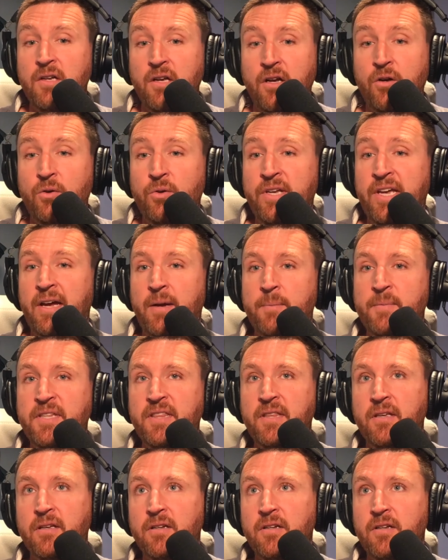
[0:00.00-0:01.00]
Oh yeah, I
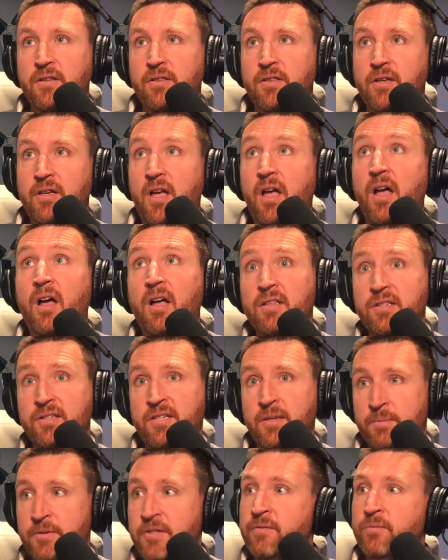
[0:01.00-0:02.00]
mean the
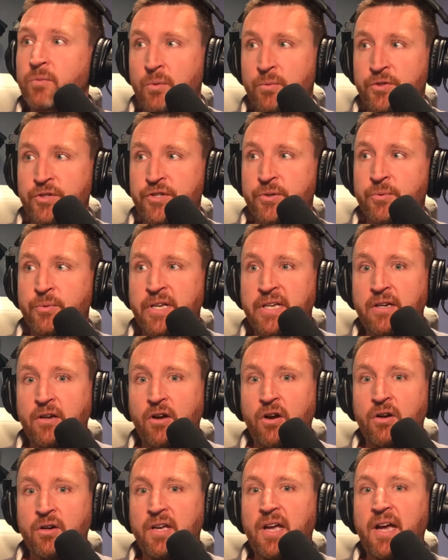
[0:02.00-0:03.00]
concepts of what we're doing
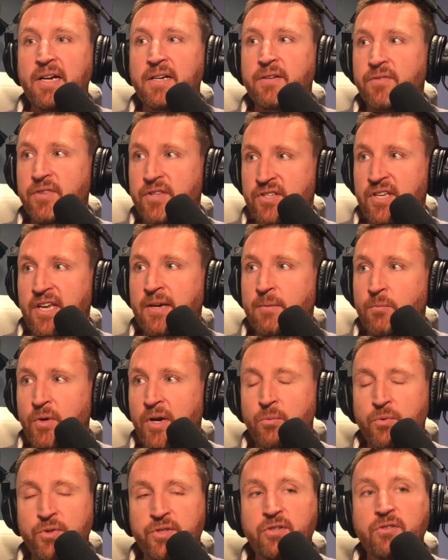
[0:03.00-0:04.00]
are kind of the same,
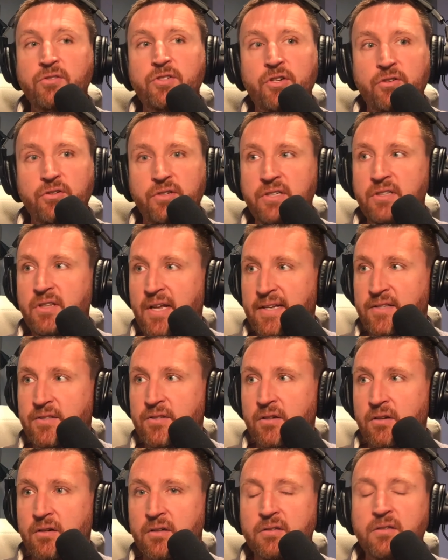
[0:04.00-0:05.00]
right? We're still turning
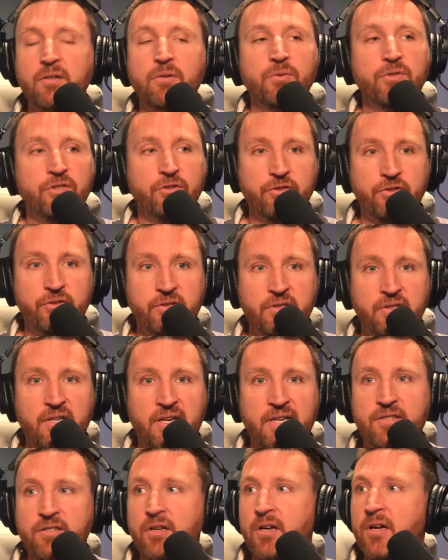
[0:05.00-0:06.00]
lights on, we're still turning
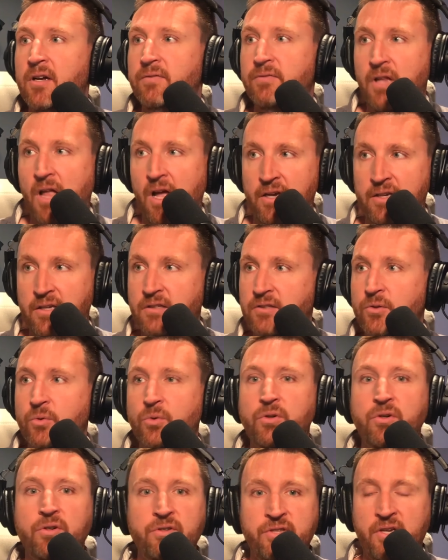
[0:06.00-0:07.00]
lights off, locking
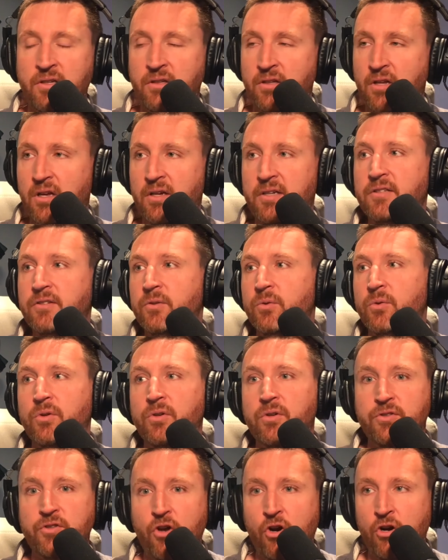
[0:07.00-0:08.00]
doors, unlocking
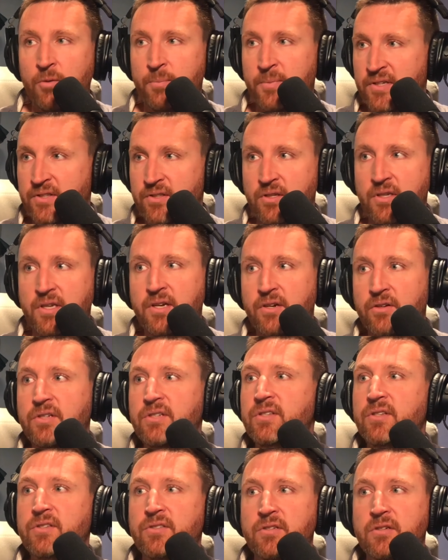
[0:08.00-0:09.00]
doors, arming
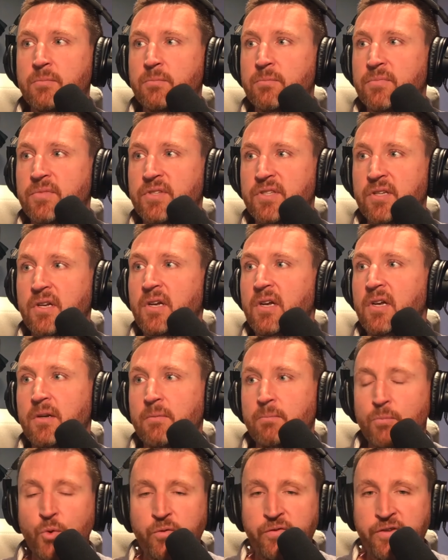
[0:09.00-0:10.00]
security systems,
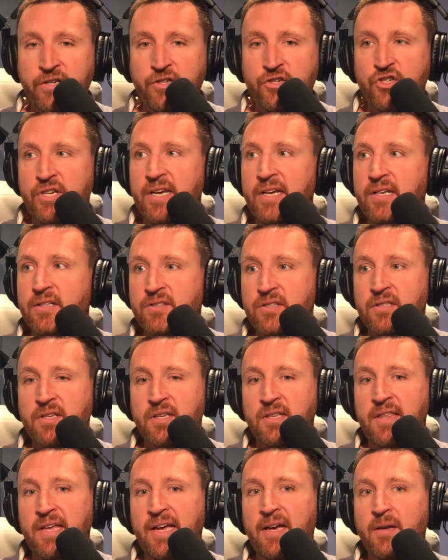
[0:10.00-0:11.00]
moving shades, things
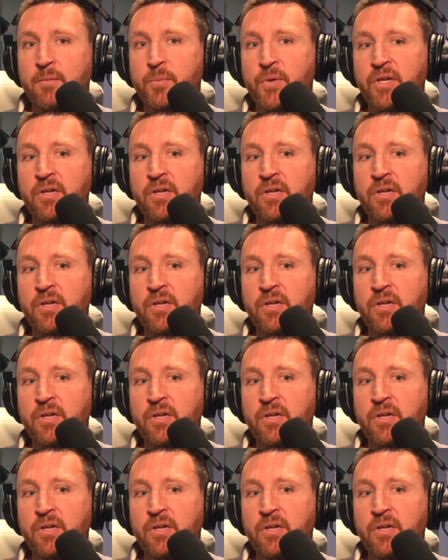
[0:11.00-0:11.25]
like that.